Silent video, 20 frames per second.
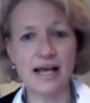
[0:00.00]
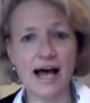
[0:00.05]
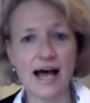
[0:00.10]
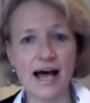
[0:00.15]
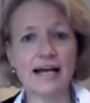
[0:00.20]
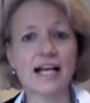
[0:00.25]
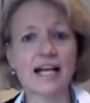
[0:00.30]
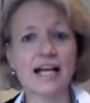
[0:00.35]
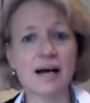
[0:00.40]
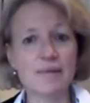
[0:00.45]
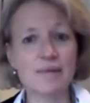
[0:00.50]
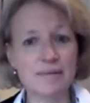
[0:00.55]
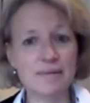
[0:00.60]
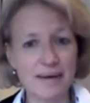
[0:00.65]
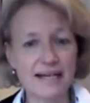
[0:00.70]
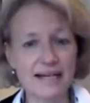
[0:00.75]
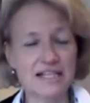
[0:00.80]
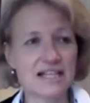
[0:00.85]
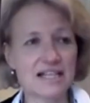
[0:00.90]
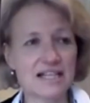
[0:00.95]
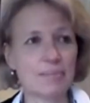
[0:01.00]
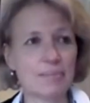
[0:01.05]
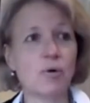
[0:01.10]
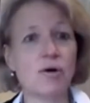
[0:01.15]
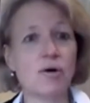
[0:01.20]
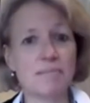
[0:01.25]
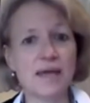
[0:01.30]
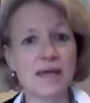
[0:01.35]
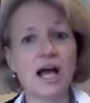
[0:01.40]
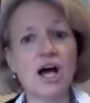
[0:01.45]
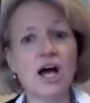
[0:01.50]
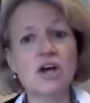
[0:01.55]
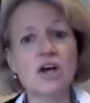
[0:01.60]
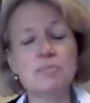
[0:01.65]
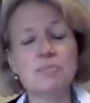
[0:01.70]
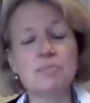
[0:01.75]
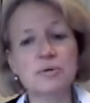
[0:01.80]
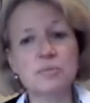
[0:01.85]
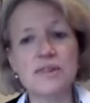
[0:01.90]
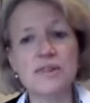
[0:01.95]
And coming back to that point, being
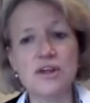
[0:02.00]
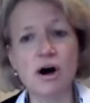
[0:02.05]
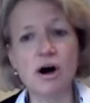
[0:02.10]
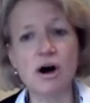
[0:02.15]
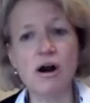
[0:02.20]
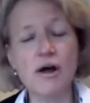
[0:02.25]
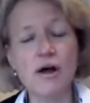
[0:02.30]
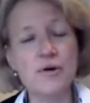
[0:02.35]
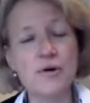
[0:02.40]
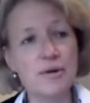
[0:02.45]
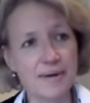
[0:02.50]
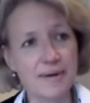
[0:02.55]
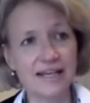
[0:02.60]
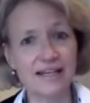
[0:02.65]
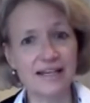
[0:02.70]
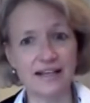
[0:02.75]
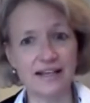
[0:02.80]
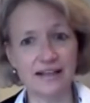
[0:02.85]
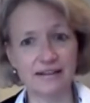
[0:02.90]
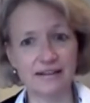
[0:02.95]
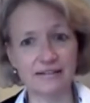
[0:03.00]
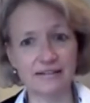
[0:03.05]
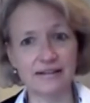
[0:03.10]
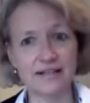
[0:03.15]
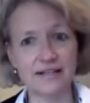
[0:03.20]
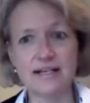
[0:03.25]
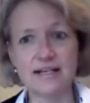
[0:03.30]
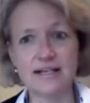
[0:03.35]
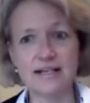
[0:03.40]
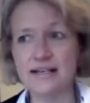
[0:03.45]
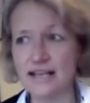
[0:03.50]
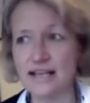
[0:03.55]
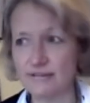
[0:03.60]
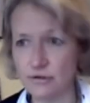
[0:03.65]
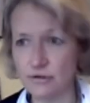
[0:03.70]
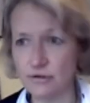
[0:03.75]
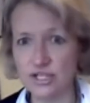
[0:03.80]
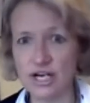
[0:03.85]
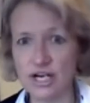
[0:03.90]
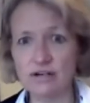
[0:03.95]
open with your own opinion. If
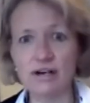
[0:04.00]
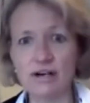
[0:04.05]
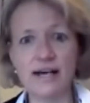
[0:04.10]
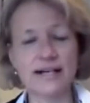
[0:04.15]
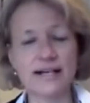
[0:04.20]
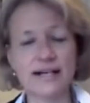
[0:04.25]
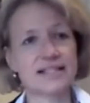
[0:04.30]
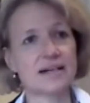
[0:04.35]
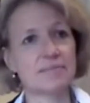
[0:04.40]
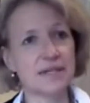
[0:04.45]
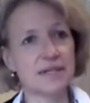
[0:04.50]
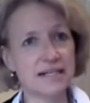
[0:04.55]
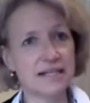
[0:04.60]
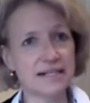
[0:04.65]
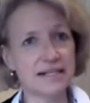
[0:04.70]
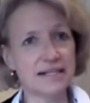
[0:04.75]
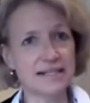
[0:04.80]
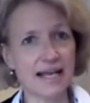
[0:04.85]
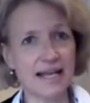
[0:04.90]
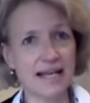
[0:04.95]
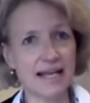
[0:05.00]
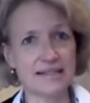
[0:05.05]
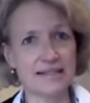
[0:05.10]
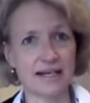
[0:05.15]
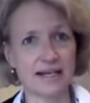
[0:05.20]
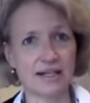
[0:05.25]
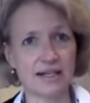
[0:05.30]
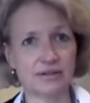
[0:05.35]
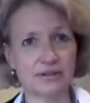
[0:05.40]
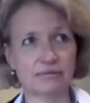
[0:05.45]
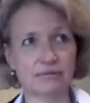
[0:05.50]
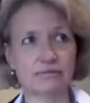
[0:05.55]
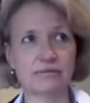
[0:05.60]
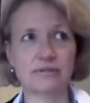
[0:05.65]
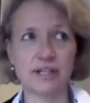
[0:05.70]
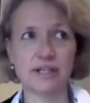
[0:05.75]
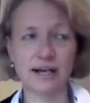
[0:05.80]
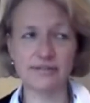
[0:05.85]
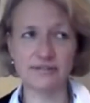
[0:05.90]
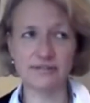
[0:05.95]
you don't like something, say so.
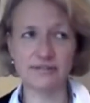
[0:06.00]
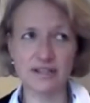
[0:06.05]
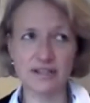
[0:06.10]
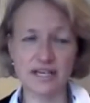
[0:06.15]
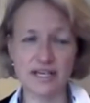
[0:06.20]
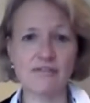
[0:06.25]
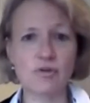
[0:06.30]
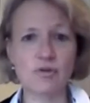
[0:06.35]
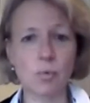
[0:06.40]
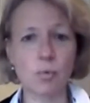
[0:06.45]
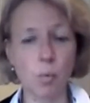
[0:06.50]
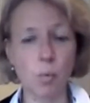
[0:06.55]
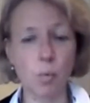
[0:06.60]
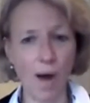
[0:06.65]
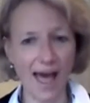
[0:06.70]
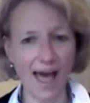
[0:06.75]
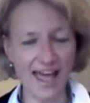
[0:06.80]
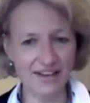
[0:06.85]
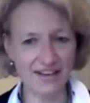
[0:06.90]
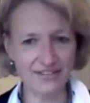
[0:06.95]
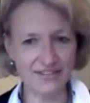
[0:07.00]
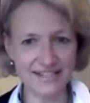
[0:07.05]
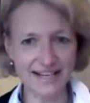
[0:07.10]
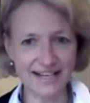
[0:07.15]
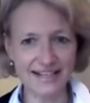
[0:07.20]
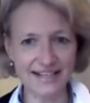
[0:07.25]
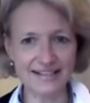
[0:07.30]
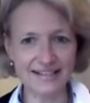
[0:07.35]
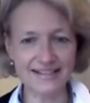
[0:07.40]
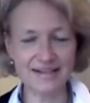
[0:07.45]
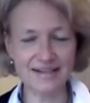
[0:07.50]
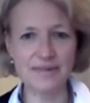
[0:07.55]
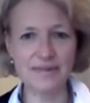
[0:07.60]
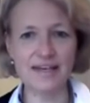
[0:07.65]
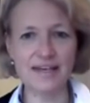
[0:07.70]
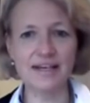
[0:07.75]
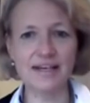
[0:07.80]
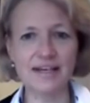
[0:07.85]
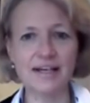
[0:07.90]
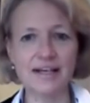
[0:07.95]
You have to think of the way of saying
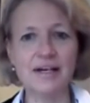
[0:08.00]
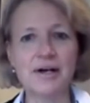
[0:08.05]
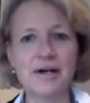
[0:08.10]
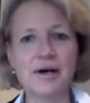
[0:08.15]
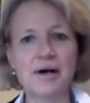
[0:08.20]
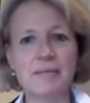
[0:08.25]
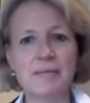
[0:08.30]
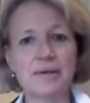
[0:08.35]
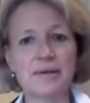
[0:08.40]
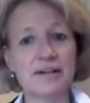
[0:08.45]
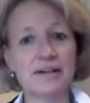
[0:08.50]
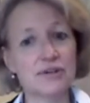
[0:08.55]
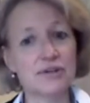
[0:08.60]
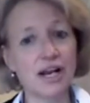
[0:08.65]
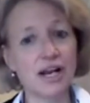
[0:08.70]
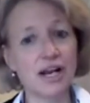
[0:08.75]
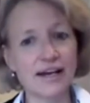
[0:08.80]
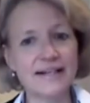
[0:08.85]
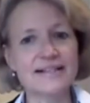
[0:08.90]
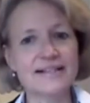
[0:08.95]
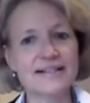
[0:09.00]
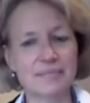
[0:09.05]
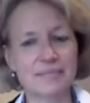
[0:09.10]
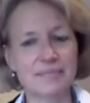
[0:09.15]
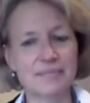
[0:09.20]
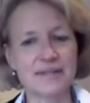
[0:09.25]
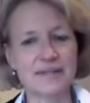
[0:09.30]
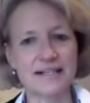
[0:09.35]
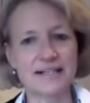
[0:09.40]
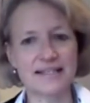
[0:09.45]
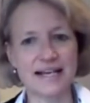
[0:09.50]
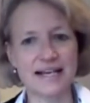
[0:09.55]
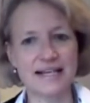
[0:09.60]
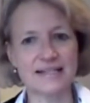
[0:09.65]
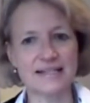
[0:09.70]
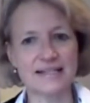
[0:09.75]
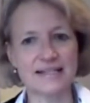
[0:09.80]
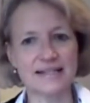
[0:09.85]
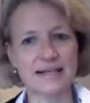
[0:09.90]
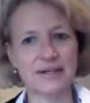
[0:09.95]
something. But if you like something, say
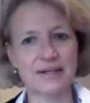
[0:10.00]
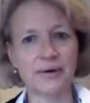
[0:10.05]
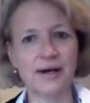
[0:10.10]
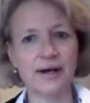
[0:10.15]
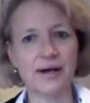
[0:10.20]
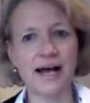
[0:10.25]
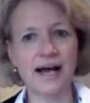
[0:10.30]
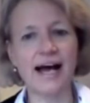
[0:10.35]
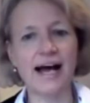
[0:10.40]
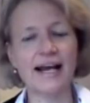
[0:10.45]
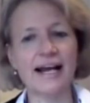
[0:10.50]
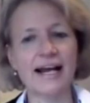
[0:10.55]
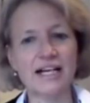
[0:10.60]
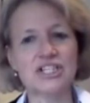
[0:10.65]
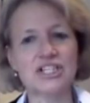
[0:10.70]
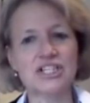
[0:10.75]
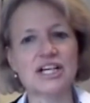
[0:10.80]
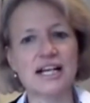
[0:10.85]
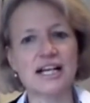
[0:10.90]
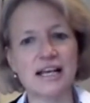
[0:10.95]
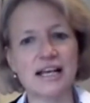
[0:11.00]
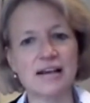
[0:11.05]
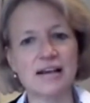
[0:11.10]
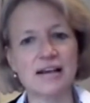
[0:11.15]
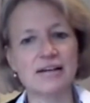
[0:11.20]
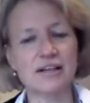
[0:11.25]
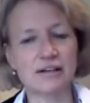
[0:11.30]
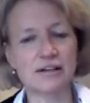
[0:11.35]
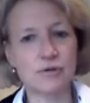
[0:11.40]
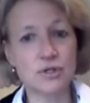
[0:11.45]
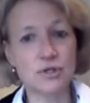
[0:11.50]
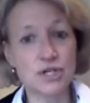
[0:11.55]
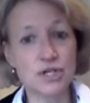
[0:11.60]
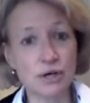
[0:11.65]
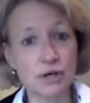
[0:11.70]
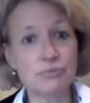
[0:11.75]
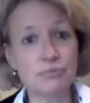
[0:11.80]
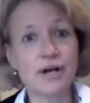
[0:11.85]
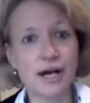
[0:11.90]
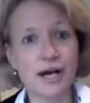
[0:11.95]
so. And actually, if you
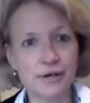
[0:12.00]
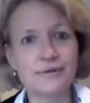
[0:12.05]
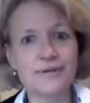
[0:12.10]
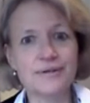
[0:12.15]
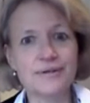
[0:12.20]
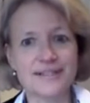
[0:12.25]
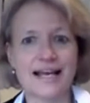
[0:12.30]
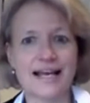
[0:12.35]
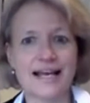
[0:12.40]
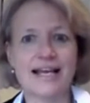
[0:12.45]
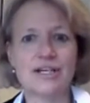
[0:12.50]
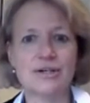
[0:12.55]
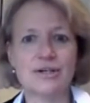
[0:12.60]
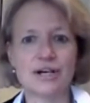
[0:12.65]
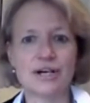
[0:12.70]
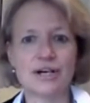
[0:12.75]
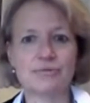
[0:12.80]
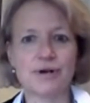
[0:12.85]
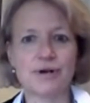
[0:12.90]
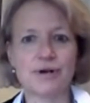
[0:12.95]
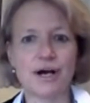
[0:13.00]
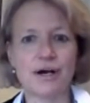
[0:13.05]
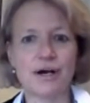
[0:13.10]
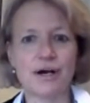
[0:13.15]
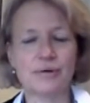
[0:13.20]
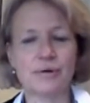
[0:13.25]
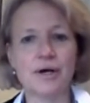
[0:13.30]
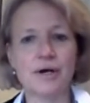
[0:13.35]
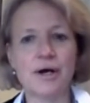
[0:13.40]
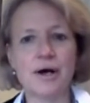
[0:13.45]
don't know, say you don't know.